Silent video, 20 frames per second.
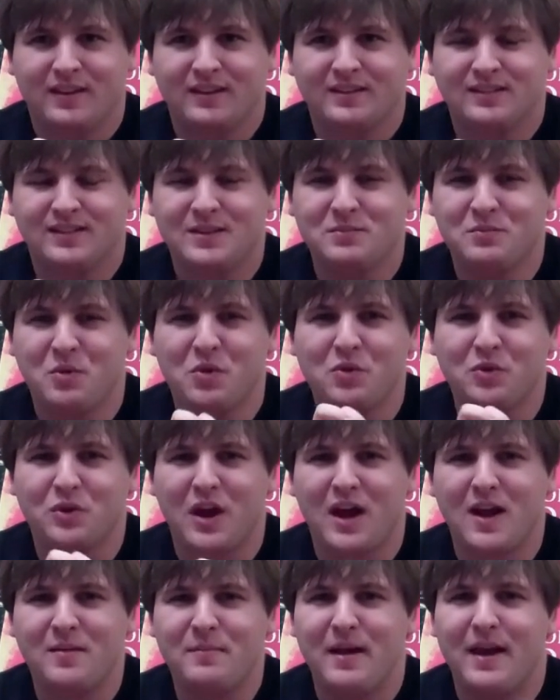See, Mortal
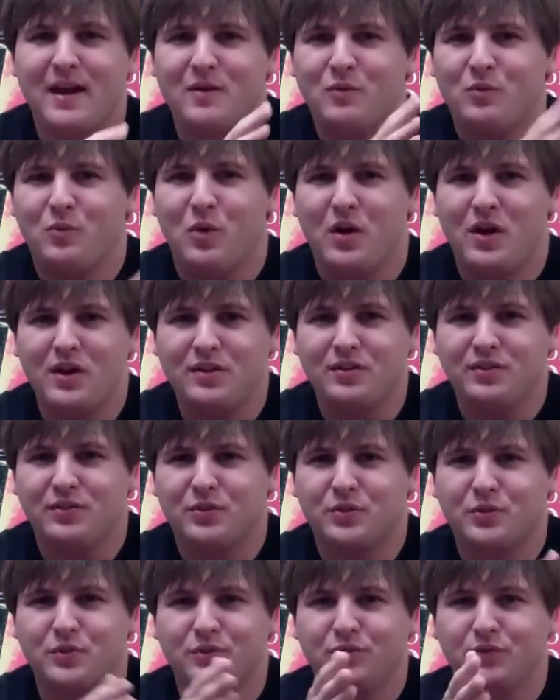Kombat 1
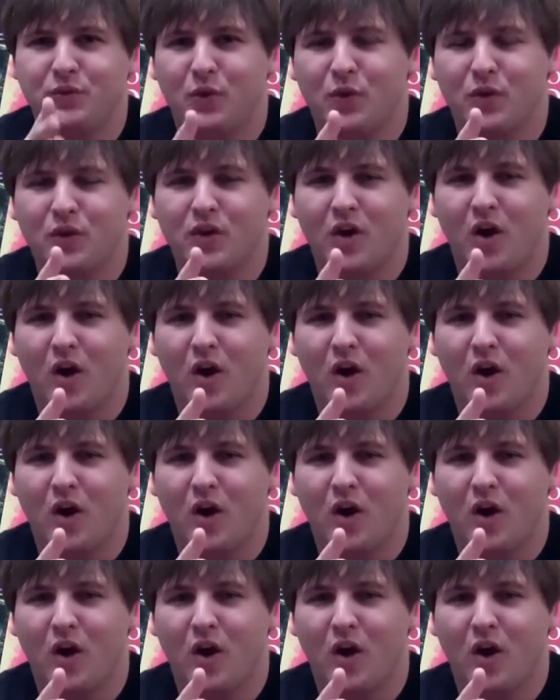through 4